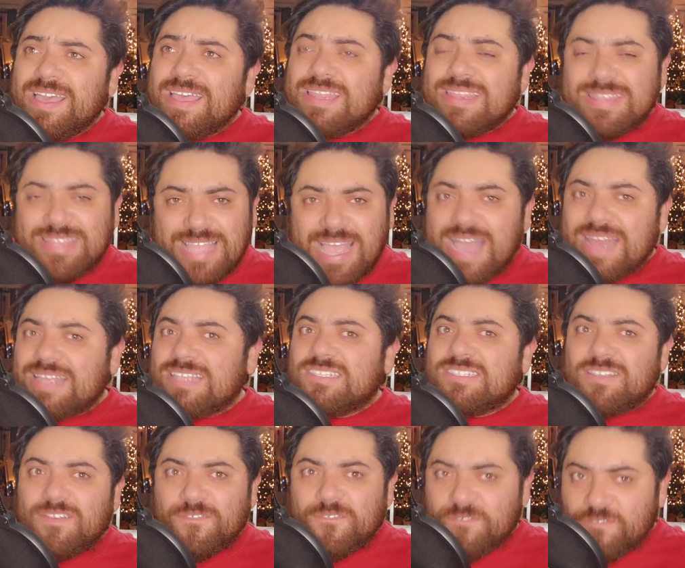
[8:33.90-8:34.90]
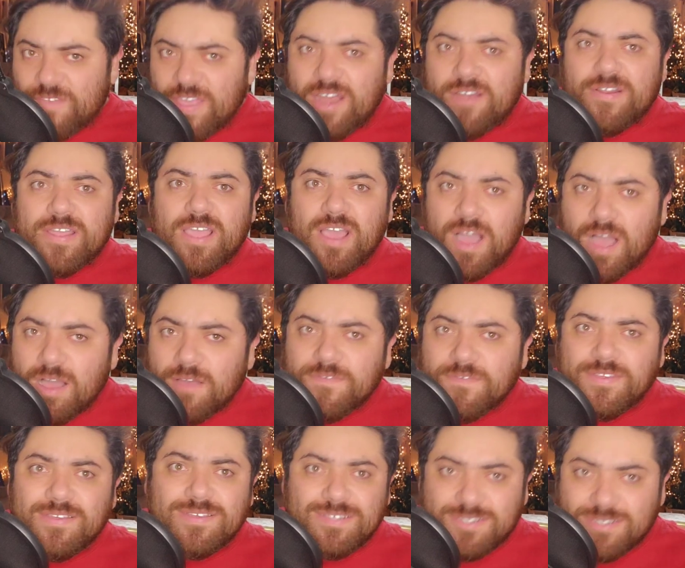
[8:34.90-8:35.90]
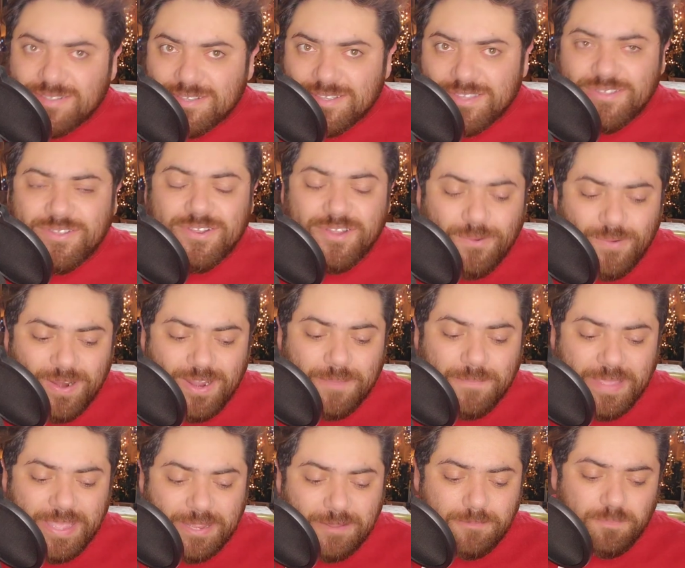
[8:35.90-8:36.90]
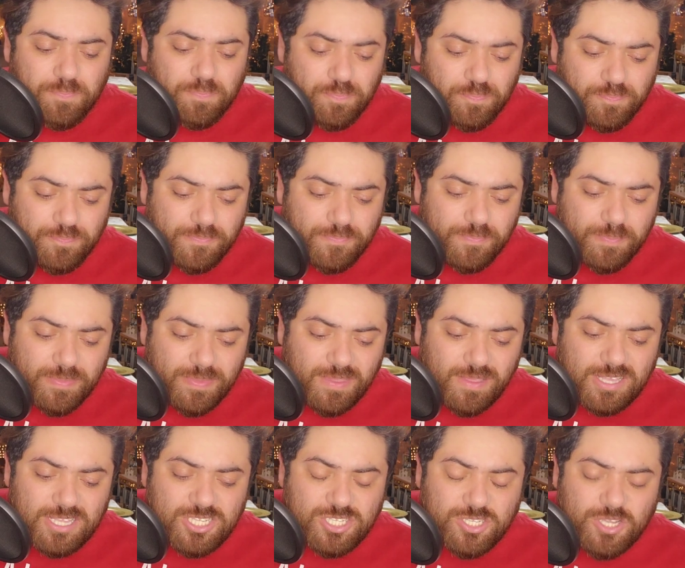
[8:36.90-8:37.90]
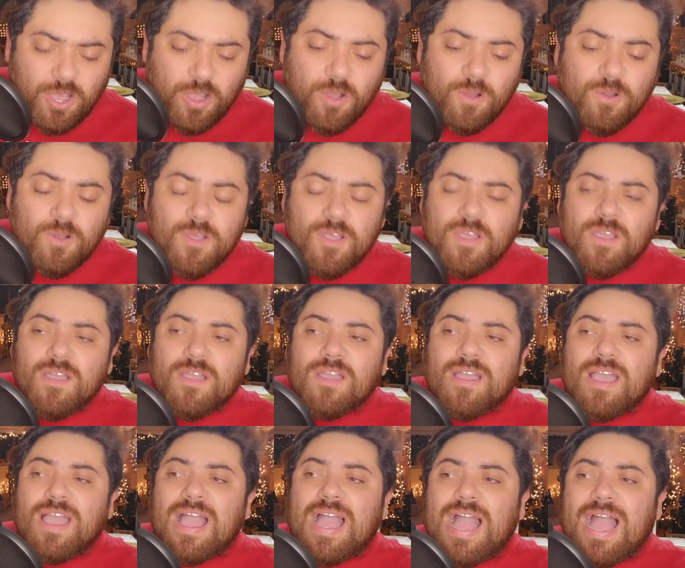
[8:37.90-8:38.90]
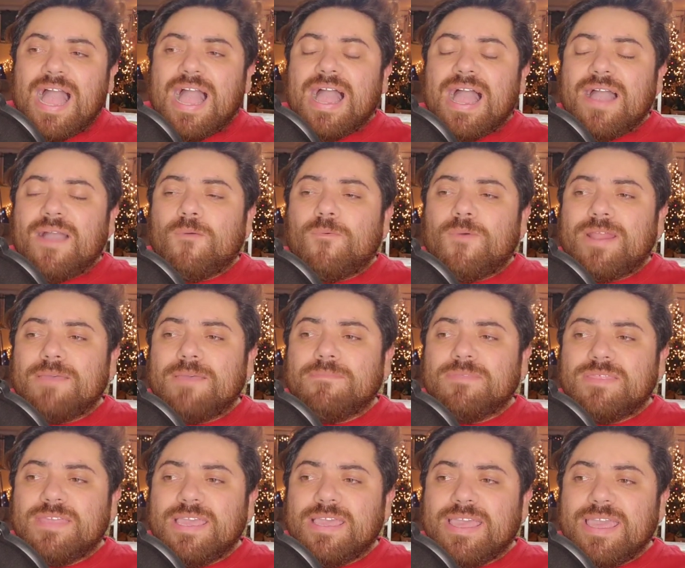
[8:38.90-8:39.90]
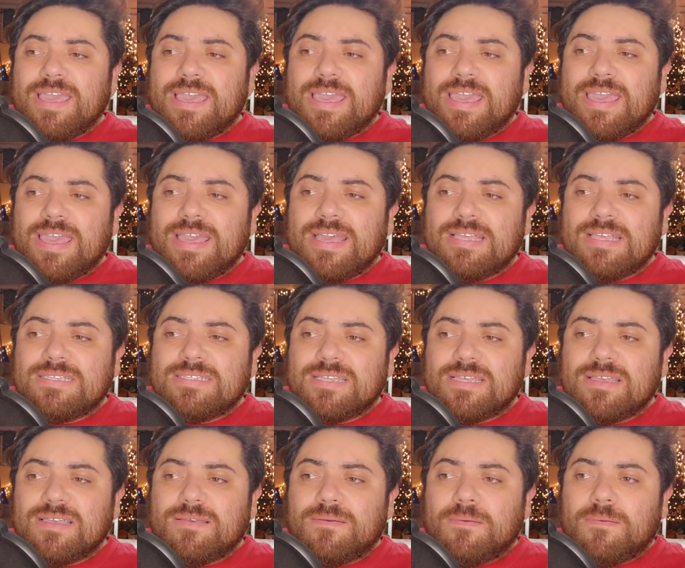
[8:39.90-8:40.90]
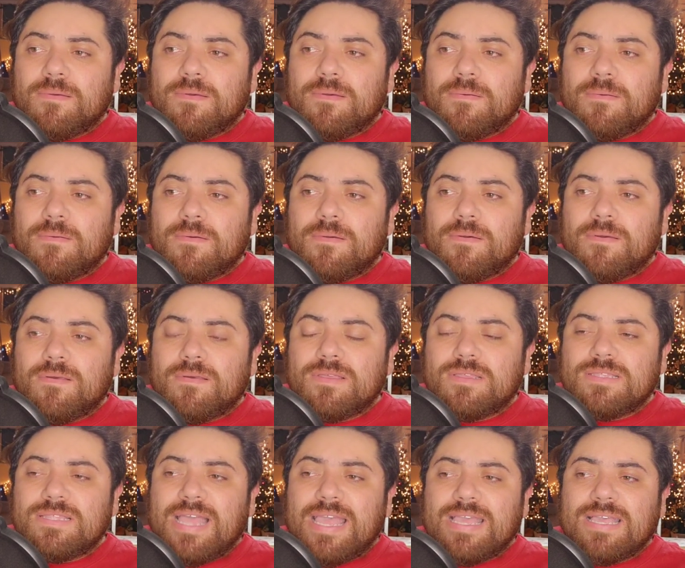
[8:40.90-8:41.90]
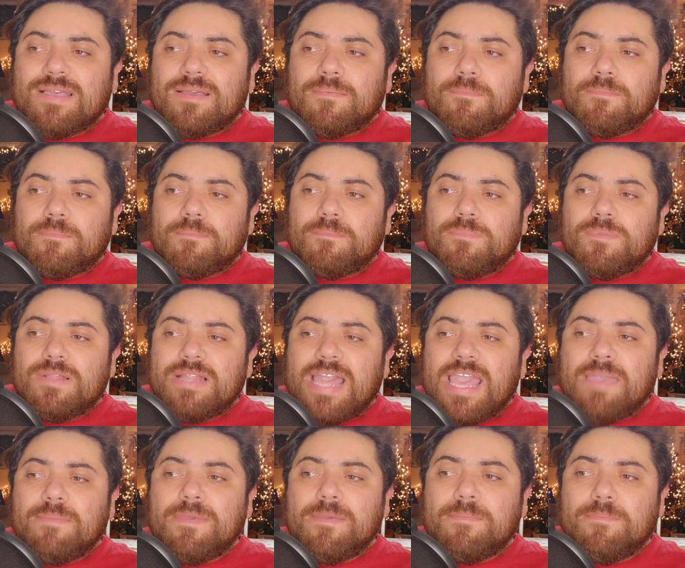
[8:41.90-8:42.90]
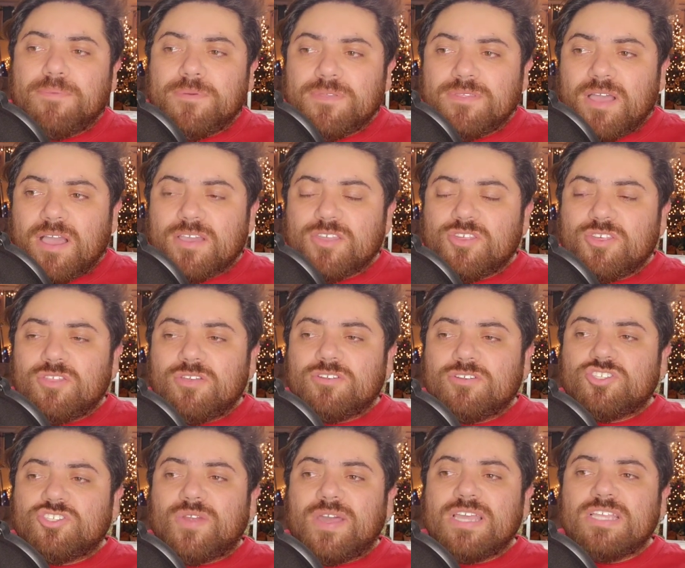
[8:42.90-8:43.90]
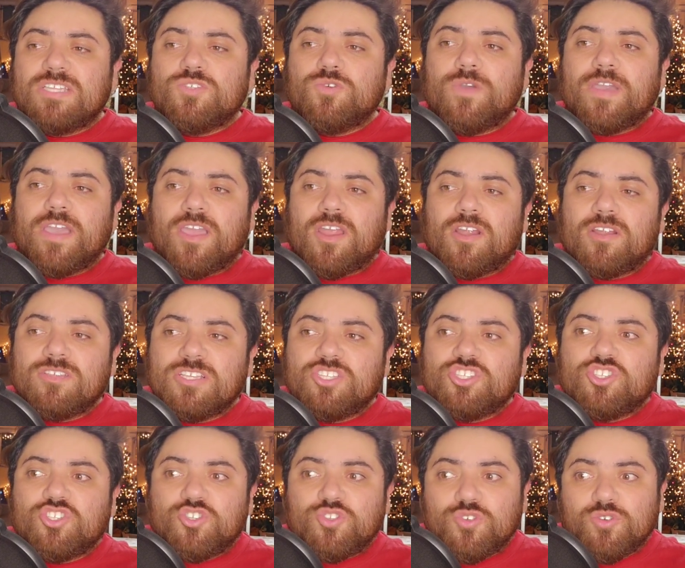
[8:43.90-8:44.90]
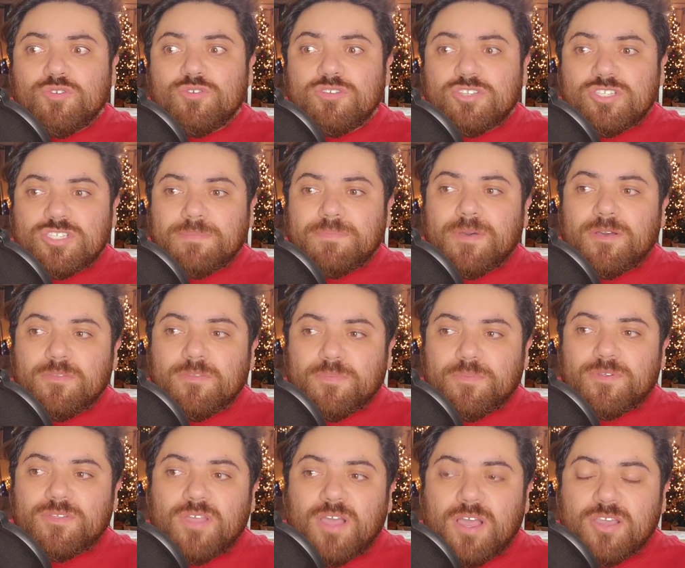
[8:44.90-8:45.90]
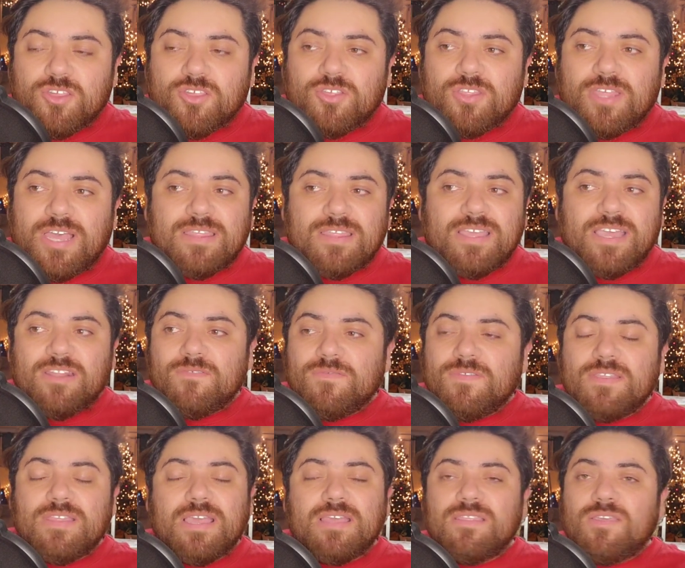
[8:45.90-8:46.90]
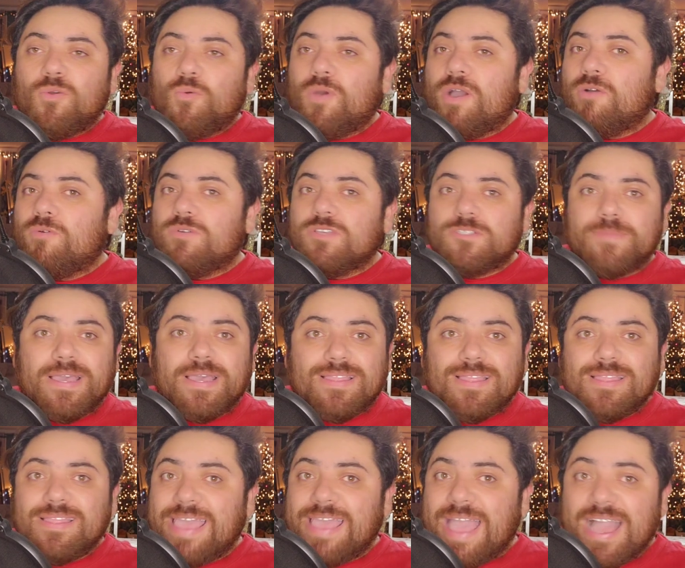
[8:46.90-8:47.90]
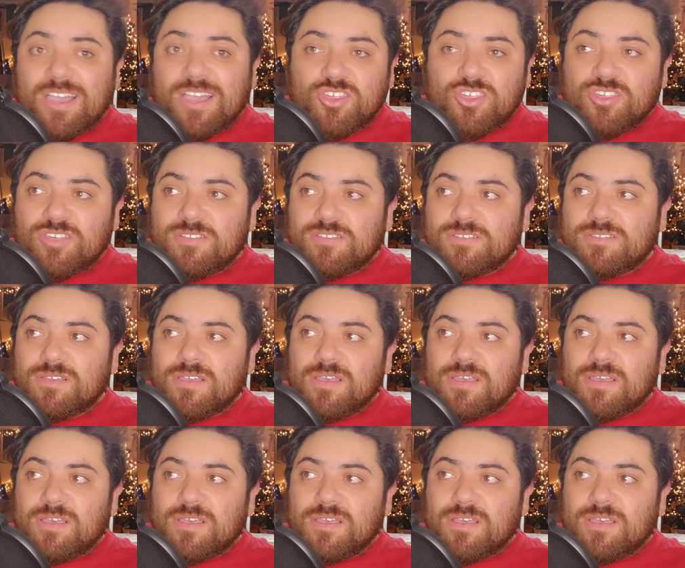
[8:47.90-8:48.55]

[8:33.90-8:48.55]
that is very obvious, you know what I mean? So, what I'm thinking is, like, blaming production or trying to air the truths about production. At the end of the day, the one who is making the actions